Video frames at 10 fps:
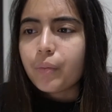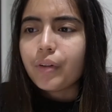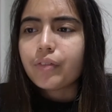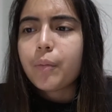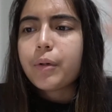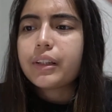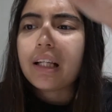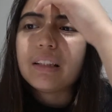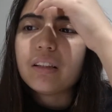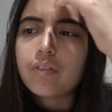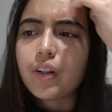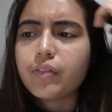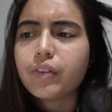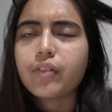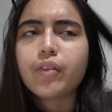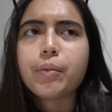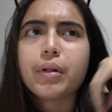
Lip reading: Well, from the title, Father Forgive Them,